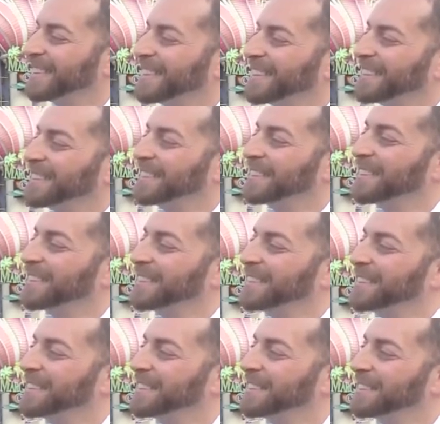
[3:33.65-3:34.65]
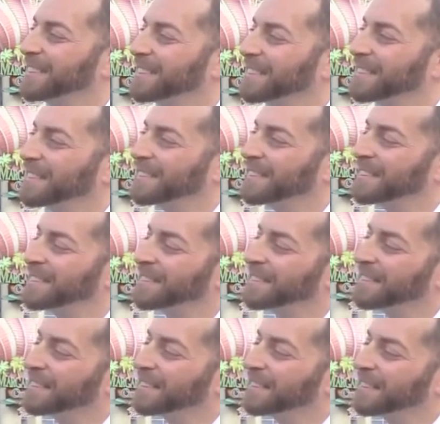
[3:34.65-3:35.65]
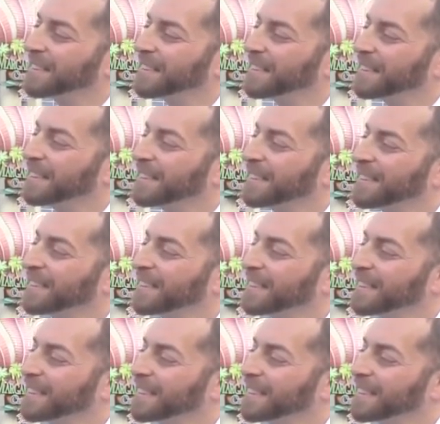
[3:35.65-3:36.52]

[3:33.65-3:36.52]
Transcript: No words are spoken by the person on screen.